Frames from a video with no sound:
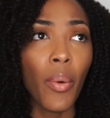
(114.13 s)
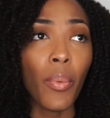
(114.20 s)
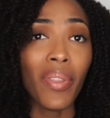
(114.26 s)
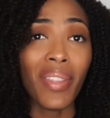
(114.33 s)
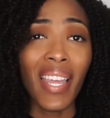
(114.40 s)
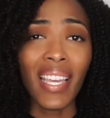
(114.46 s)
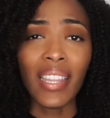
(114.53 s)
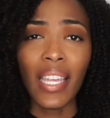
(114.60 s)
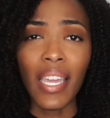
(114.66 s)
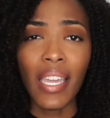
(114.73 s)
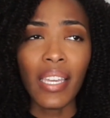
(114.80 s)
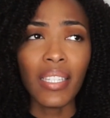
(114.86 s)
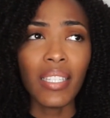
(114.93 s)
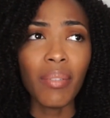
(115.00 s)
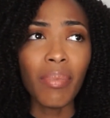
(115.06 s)
when like
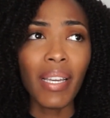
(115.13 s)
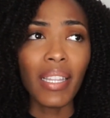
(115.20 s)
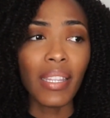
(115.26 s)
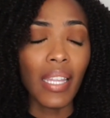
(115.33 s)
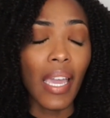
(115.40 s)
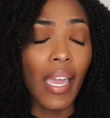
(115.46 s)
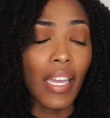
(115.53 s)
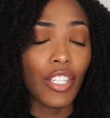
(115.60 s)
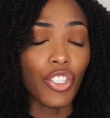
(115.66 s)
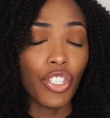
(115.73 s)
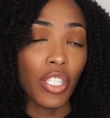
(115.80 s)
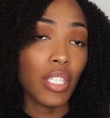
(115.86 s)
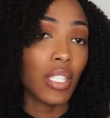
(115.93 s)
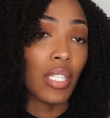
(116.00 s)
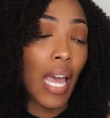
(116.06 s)
they seemed like they had
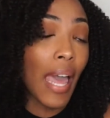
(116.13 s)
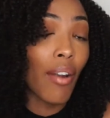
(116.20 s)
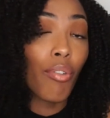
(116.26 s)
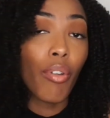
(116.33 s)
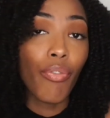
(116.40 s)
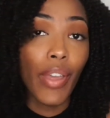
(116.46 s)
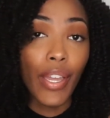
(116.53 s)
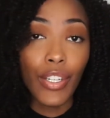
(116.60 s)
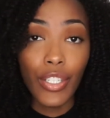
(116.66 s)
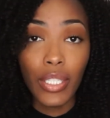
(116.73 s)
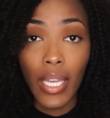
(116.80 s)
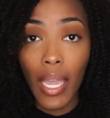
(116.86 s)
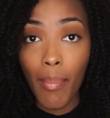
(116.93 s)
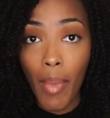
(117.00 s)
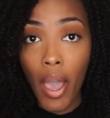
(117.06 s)
just, I don't know if they had
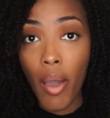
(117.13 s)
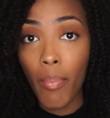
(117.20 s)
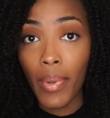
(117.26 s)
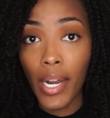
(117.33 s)
just came out,